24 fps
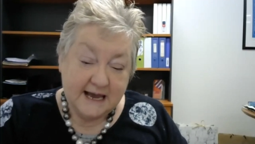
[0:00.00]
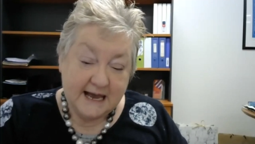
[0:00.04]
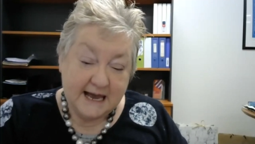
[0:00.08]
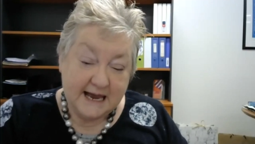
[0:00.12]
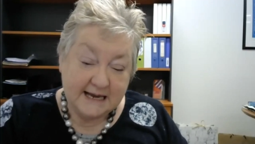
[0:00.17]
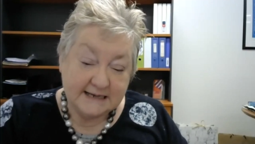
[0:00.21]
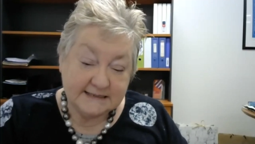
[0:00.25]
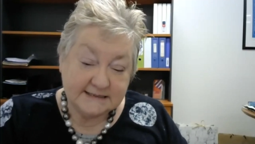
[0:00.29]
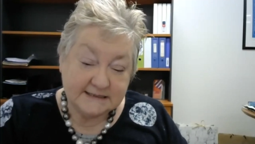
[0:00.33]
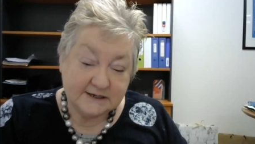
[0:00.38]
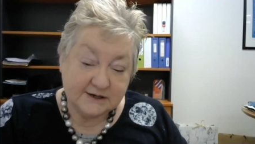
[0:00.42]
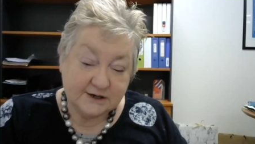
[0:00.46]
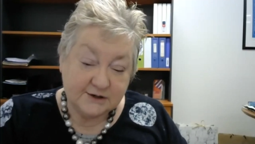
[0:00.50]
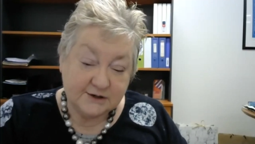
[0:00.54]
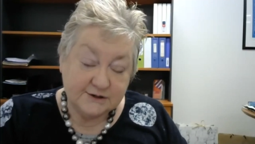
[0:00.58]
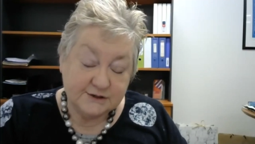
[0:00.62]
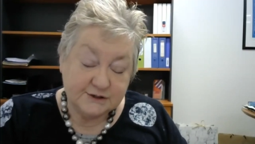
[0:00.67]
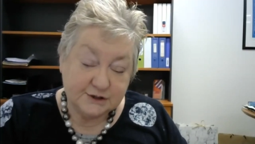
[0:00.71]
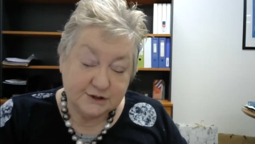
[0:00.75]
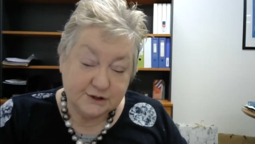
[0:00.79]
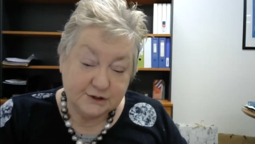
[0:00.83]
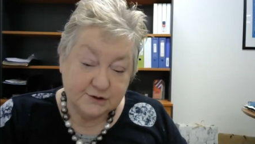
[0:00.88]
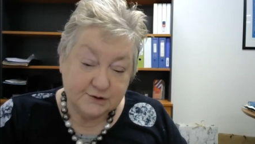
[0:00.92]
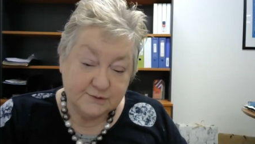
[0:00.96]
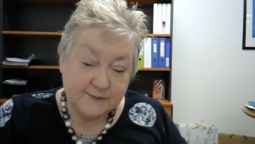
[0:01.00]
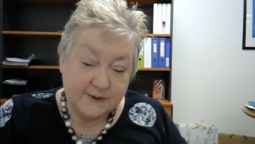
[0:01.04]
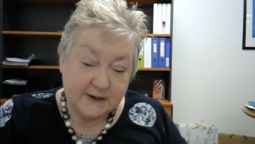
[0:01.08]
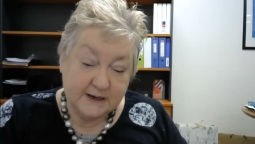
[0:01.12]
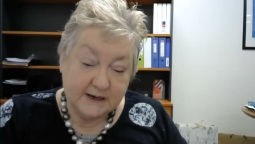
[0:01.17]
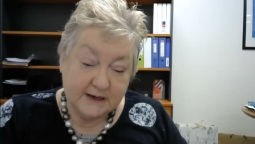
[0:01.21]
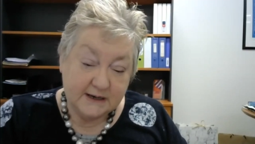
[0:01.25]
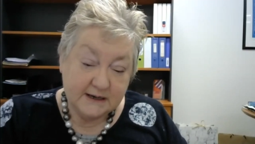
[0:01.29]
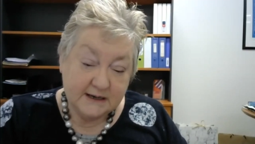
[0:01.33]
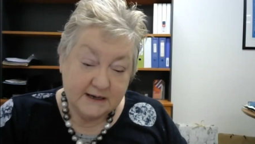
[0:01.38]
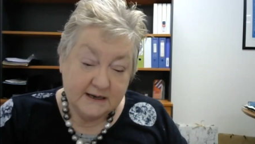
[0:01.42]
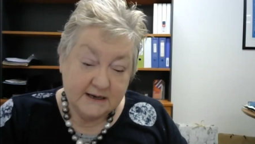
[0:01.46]
as a
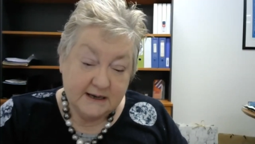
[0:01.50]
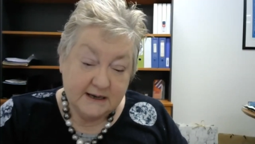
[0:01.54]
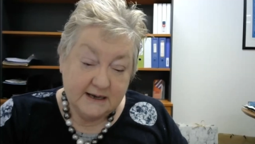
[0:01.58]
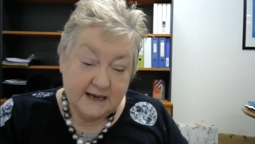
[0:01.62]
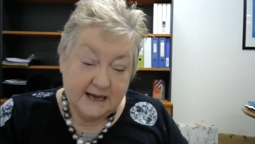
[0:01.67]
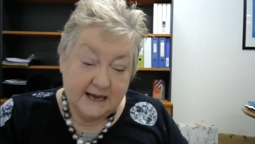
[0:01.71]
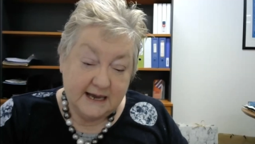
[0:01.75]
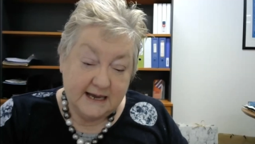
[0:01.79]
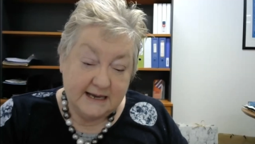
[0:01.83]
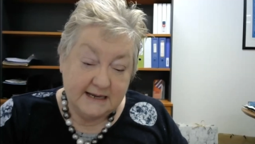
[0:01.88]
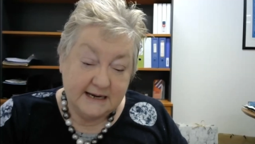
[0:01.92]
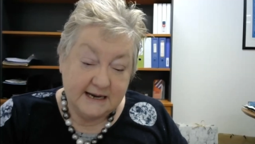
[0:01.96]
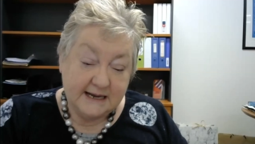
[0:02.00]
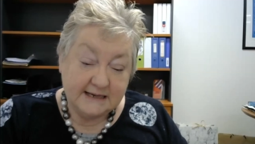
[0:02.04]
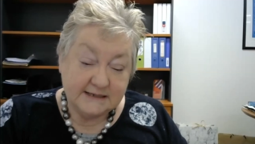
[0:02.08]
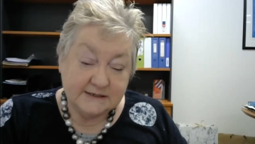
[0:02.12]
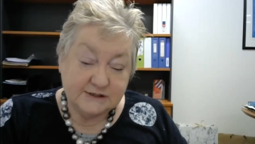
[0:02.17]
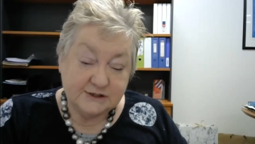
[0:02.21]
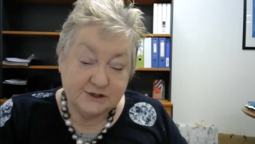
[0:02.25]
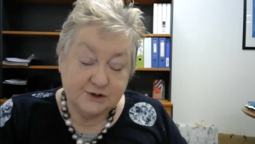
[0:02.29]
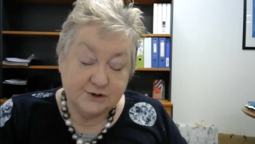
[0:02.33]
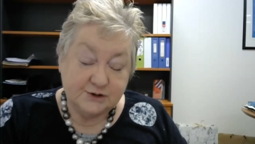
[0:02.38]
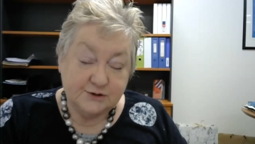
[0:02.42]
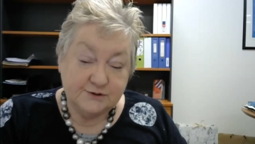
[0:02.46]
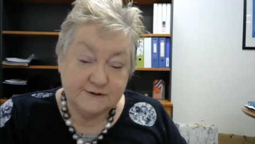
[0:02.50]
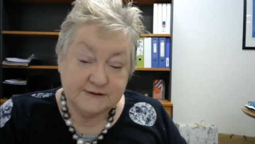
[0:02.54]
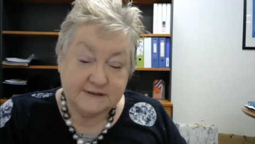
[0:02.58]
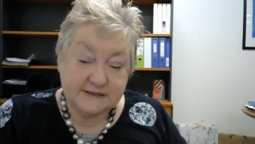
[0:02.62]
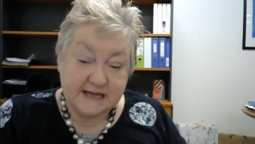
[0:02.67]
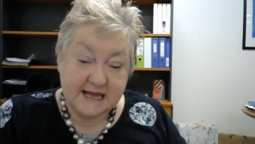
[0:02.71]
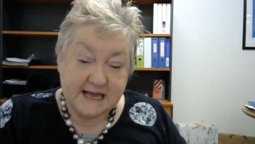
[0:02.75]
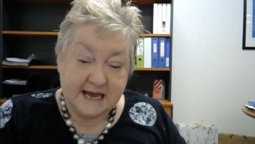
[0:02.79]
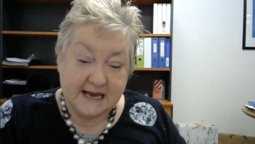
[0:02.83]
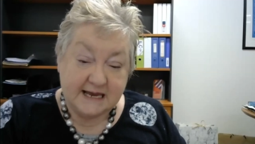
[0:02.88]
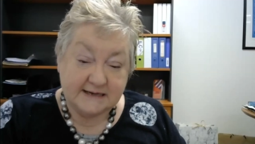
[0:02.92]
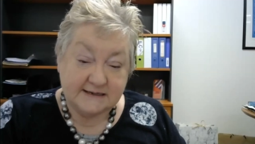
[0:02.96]
consumer and has
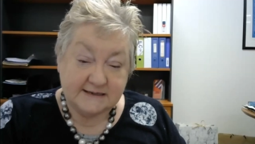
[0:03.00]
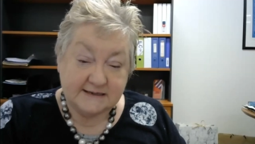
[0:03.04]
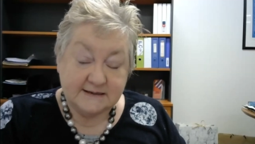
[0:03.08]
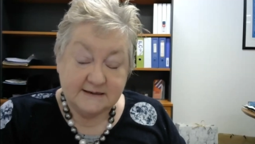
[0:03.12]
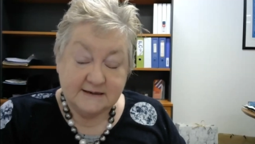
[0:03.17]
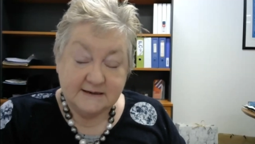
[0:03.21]
used that